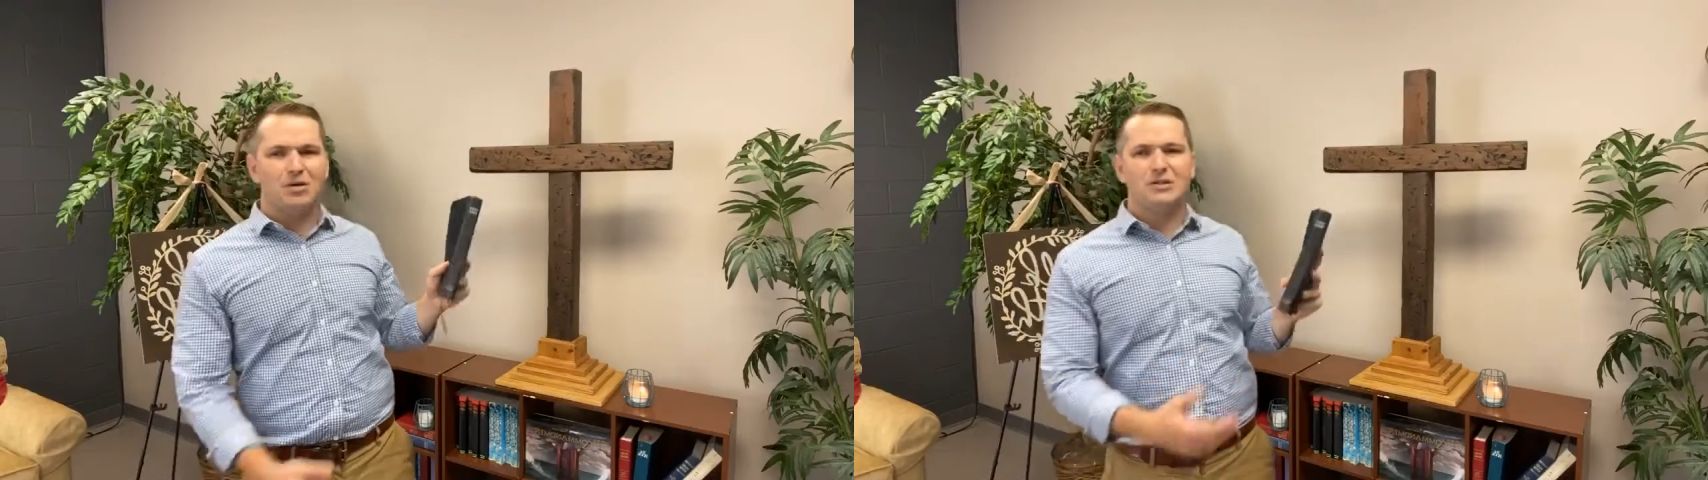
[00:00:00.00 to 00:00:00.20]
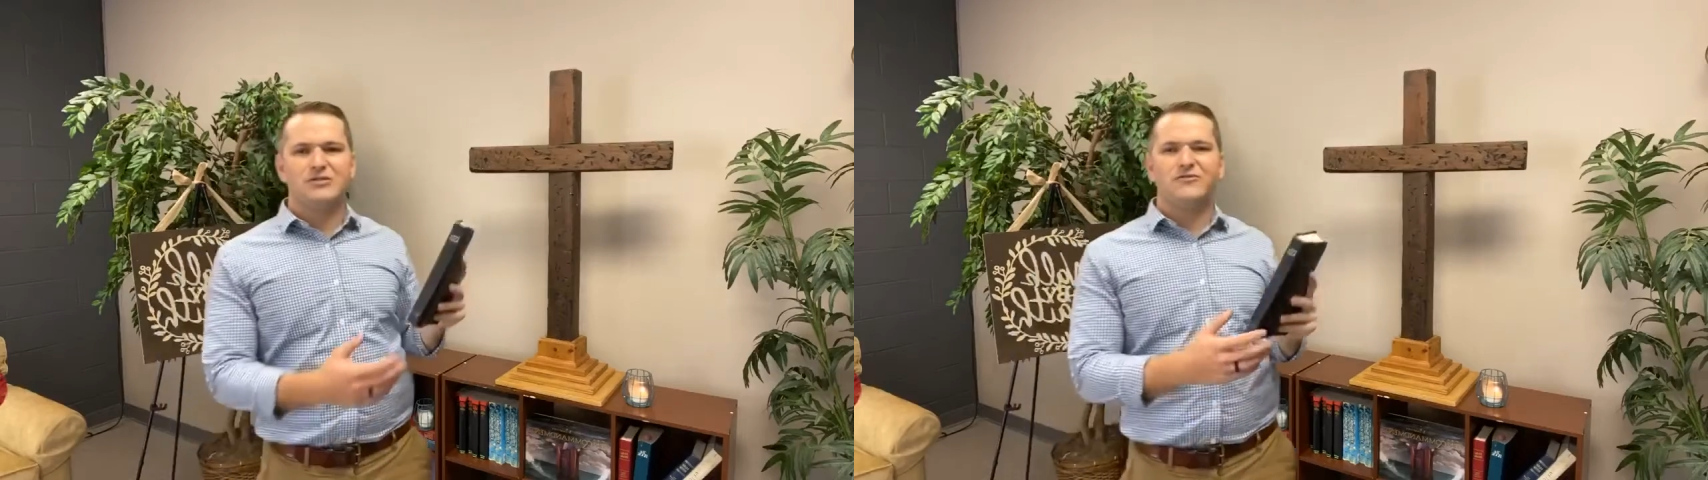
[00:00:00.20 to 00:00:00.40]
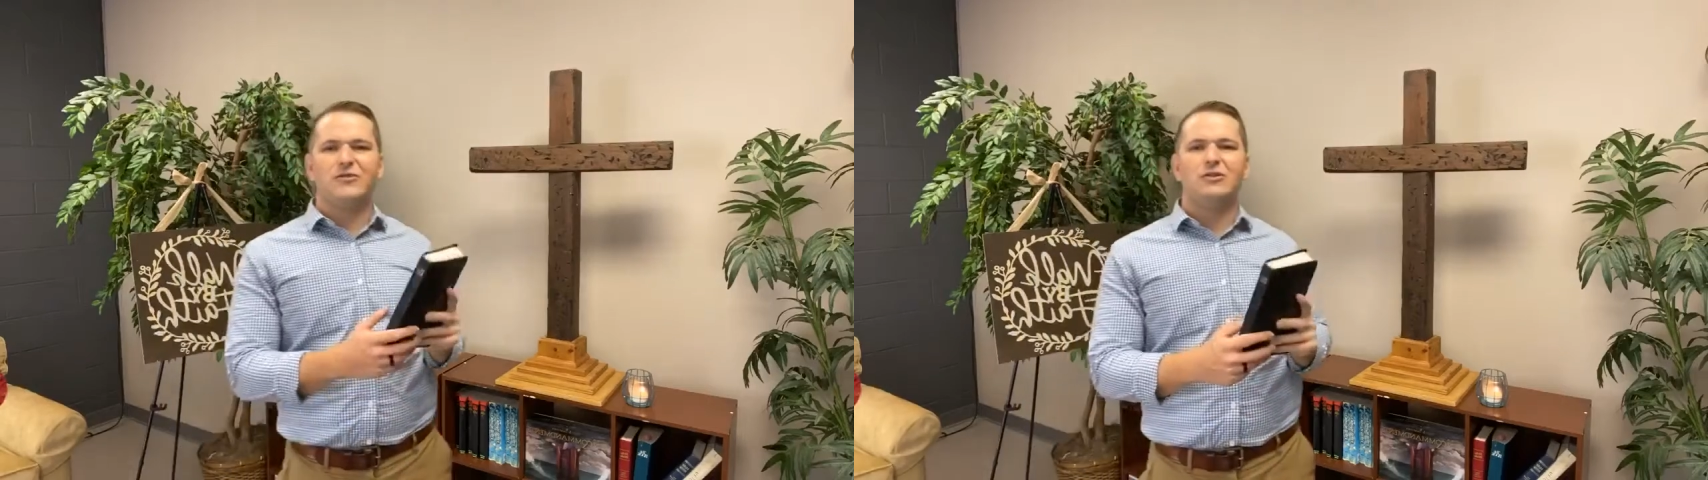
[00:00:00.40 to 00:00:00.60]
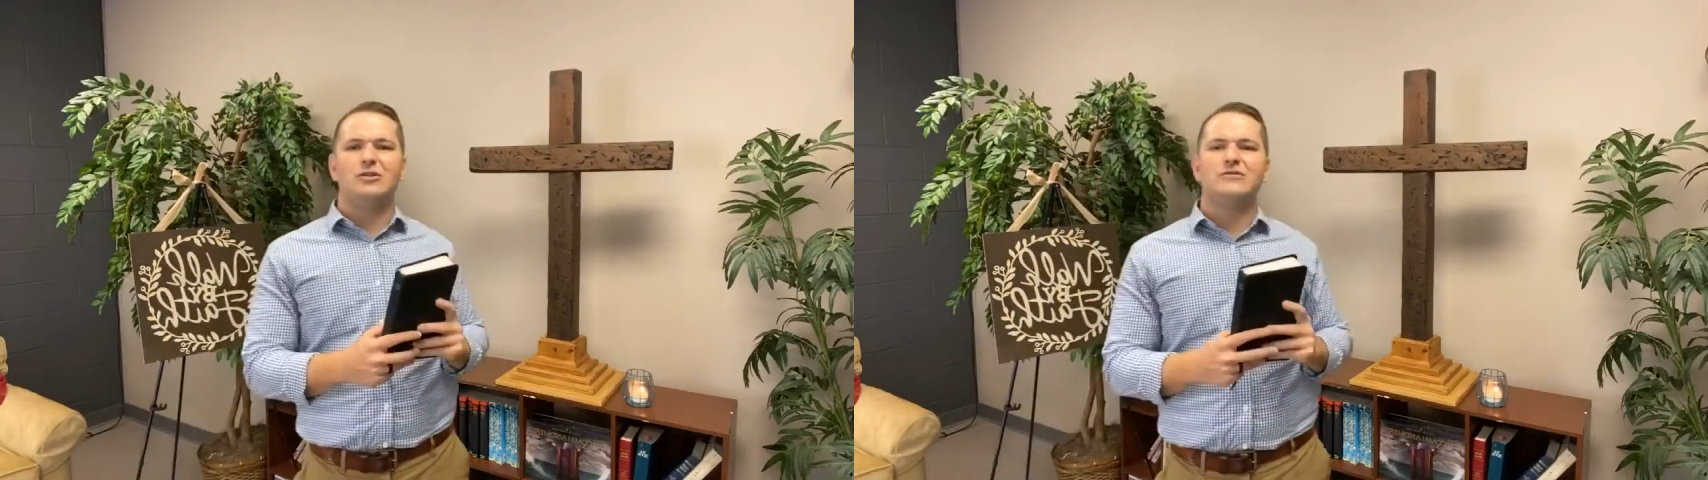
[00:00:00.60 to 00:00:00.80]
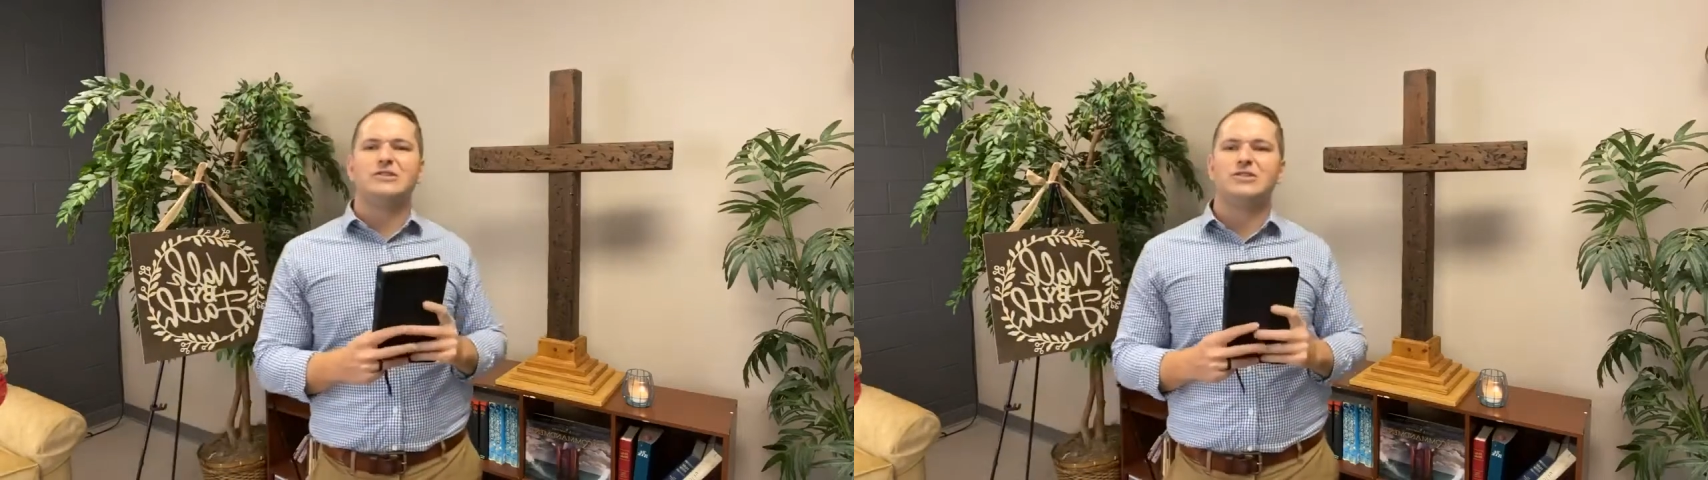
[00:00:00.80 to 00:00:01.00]
is full
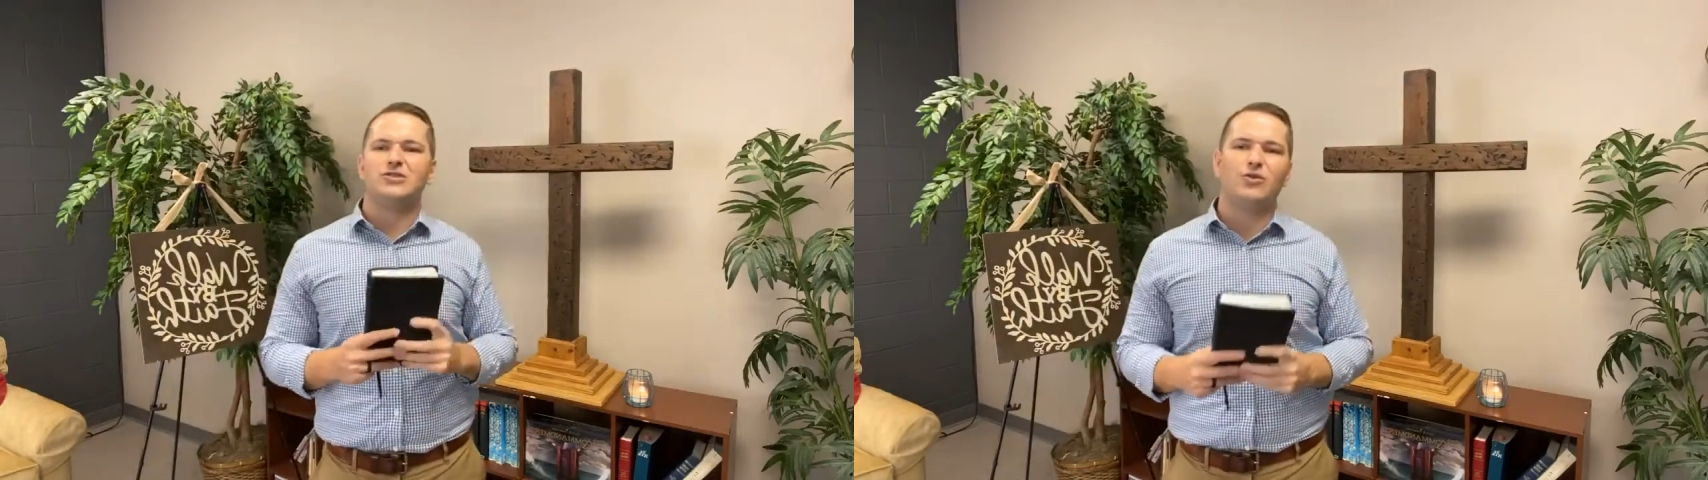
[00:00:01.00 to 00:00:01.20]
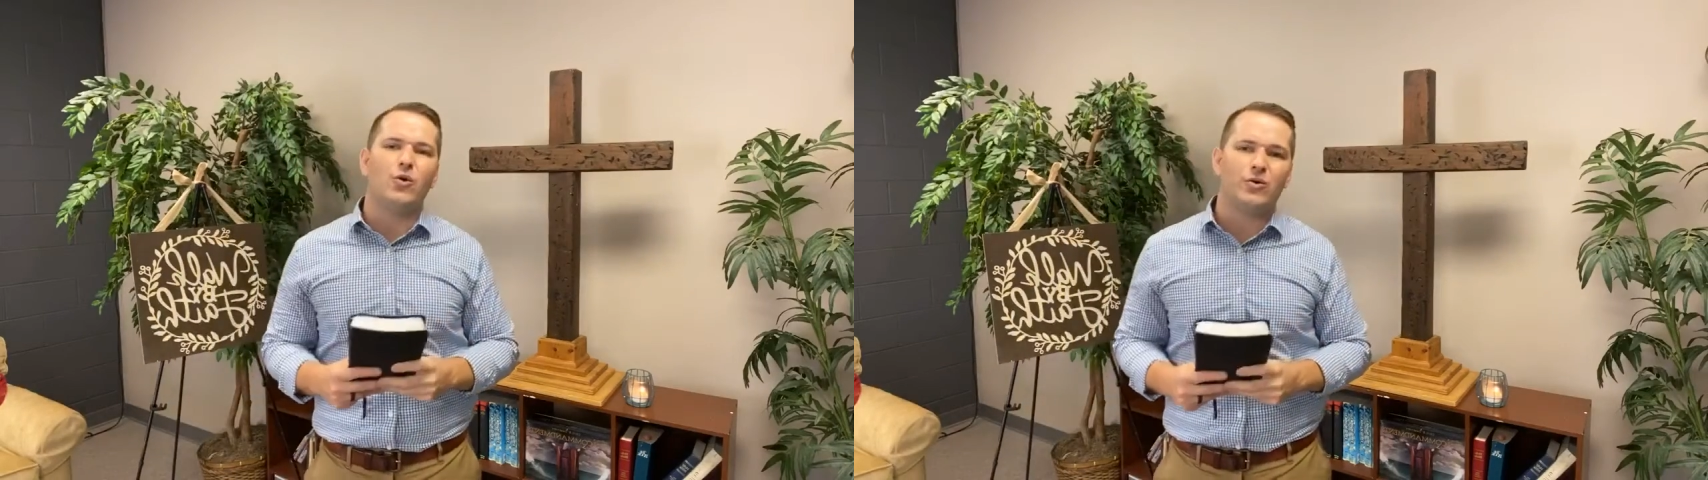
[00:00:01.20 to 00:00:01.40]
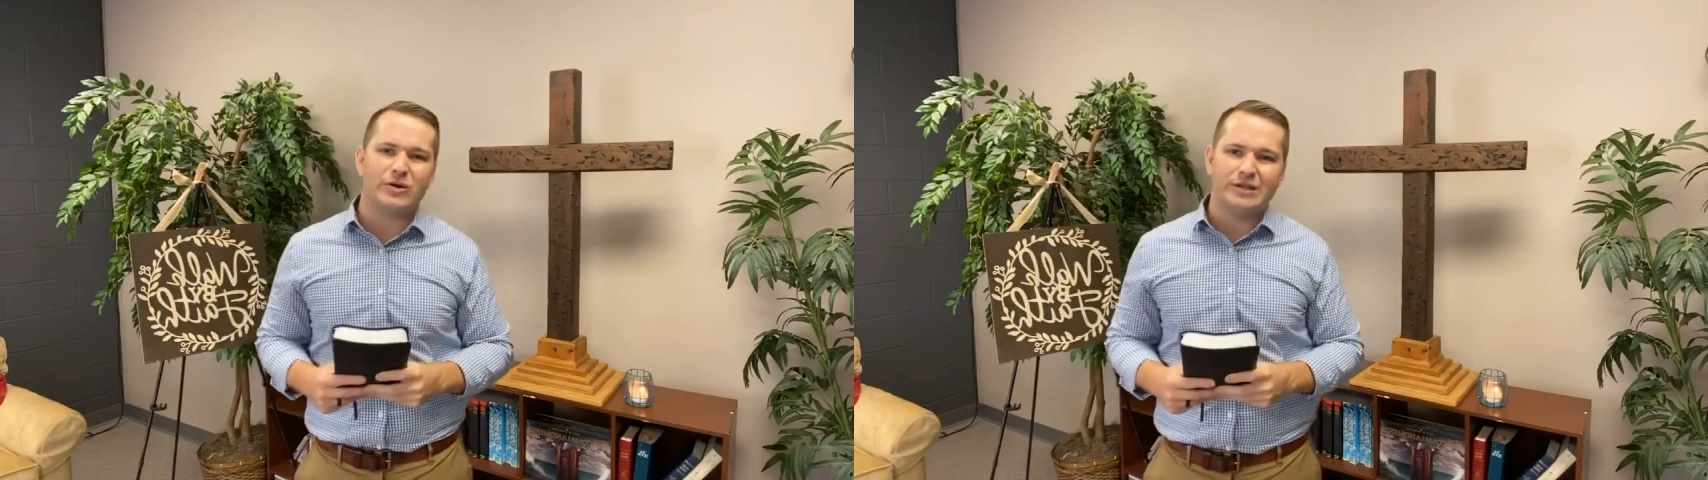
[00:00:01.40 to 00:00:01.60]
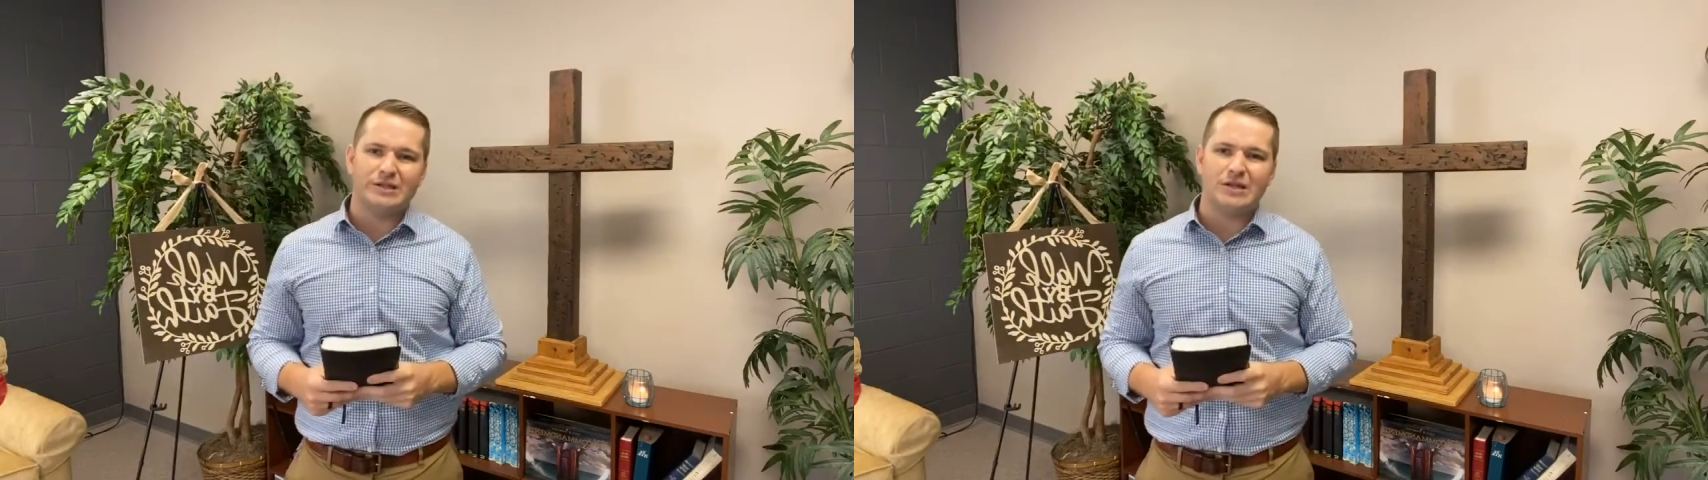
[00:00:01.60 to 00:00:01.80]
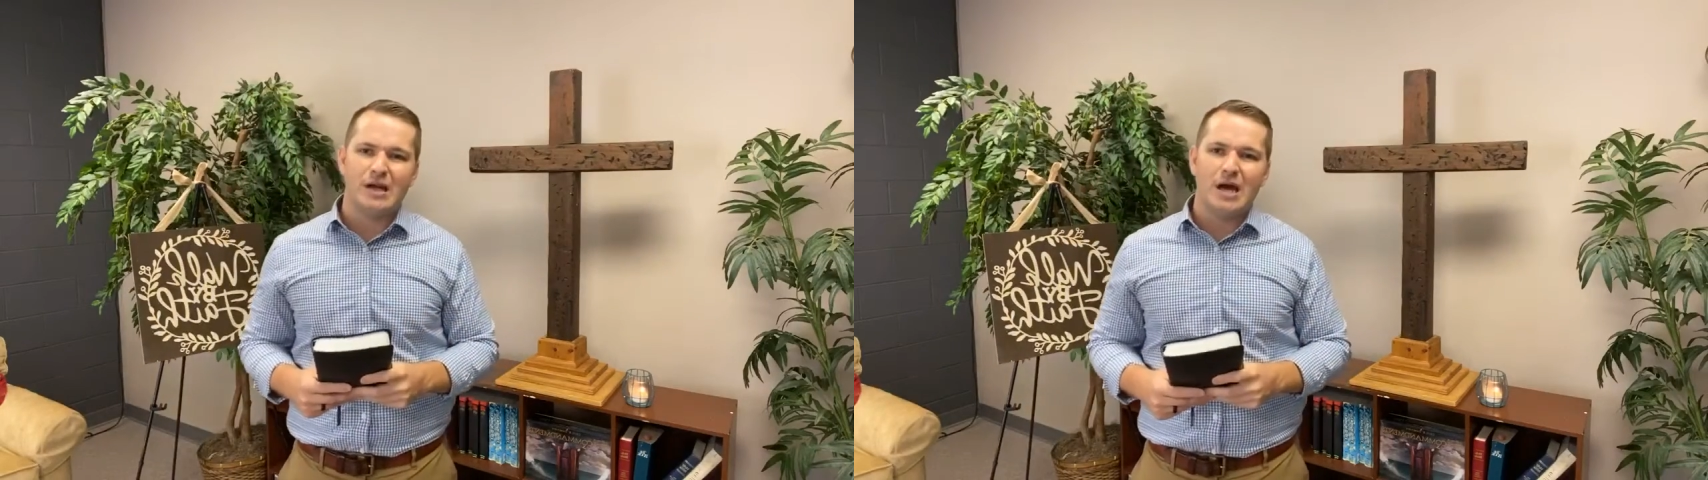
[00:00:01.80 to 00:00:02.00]
of stories